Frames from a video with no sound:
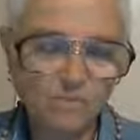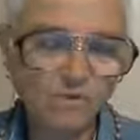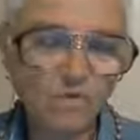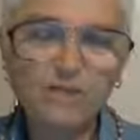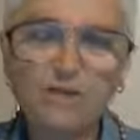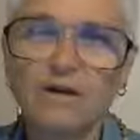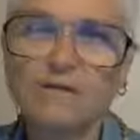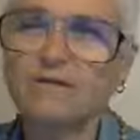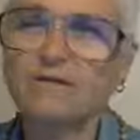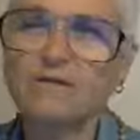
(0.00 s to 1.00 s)

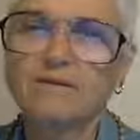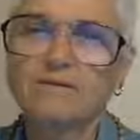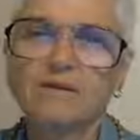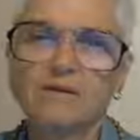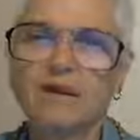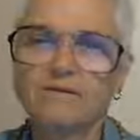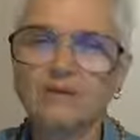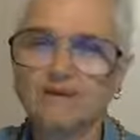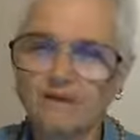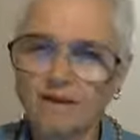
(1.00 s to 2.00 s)
Krishna did not
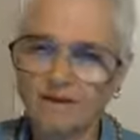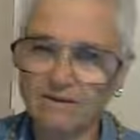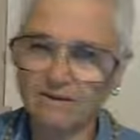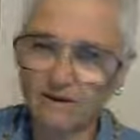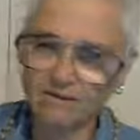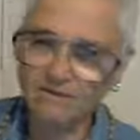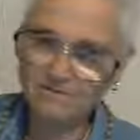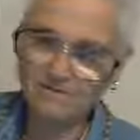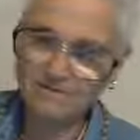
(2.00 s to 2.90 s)
like that at all.